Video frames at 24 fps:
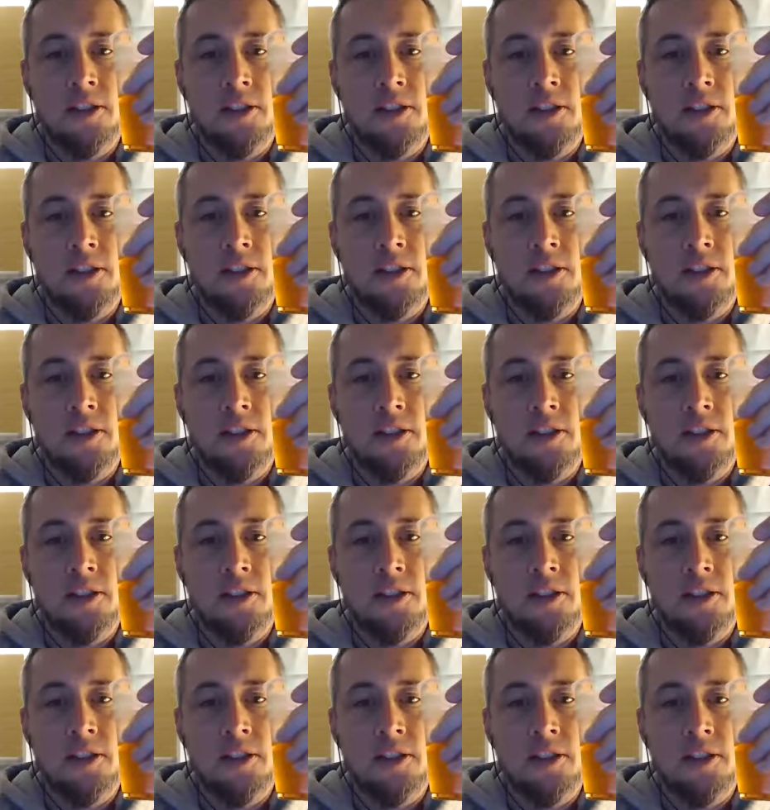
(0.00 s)

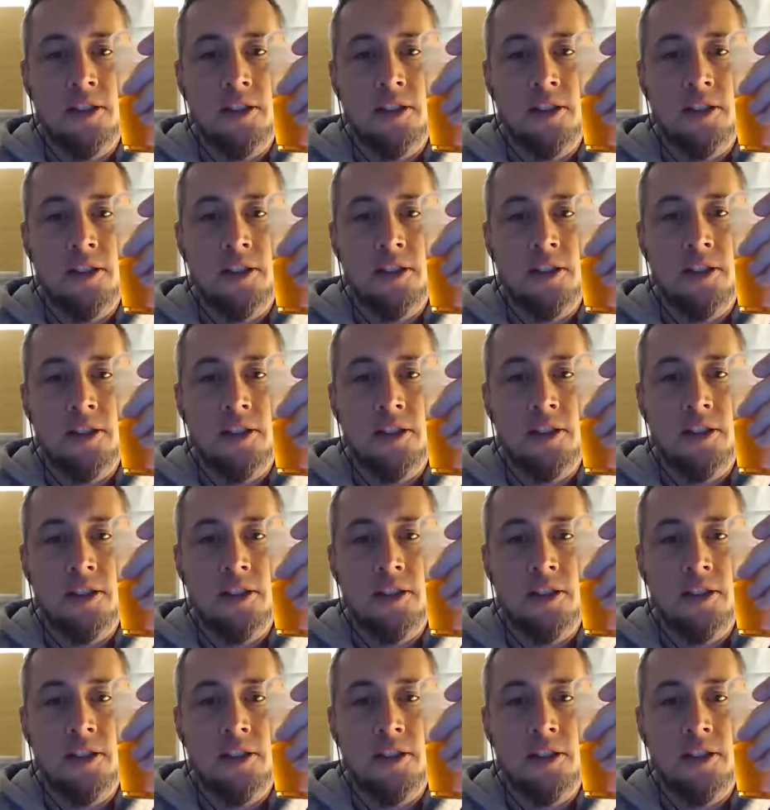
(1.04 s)
[no speech]